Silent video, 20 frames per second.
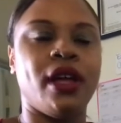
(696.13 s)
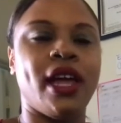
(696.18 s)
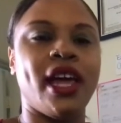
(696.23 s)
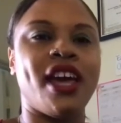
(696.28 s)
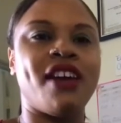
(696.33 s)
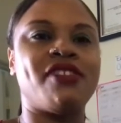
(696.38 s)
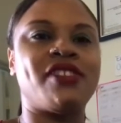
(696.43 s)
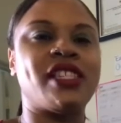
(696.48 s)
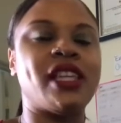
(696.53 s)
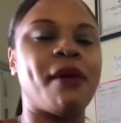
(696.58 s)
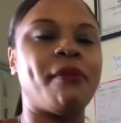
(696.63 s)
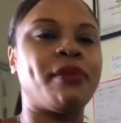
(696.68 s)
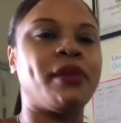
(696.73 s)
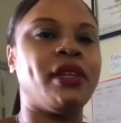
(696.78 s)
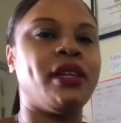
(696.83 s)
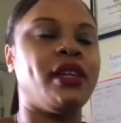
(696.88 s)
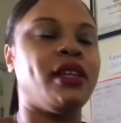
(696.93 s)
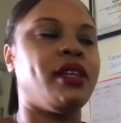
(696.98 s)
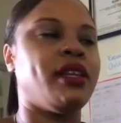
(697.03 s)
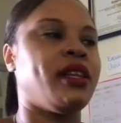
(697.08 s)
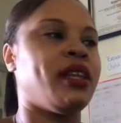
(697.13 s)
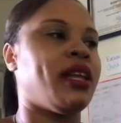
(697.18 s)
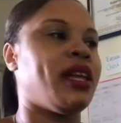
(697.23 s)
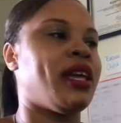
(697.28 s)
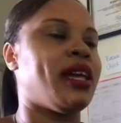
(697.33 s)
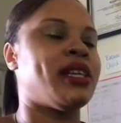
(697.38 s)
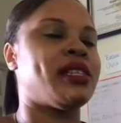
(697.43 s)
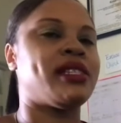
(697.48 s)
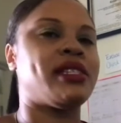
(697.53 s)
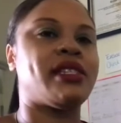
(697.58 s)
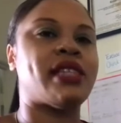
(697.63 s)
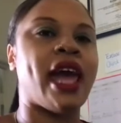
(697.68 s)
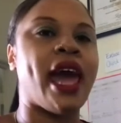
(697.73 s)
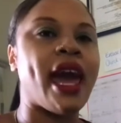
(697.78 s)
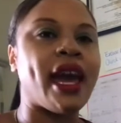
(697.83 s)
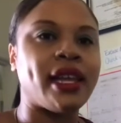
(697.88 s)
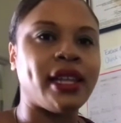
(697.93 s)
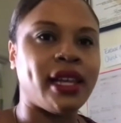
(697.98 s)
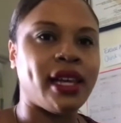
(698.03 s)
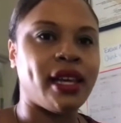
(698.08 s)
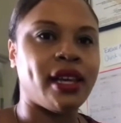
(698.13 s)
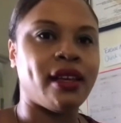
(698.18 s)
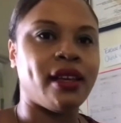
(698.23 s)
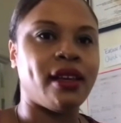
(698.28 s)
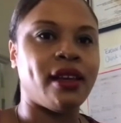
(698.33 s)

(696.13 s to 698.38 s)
If something is stagnant,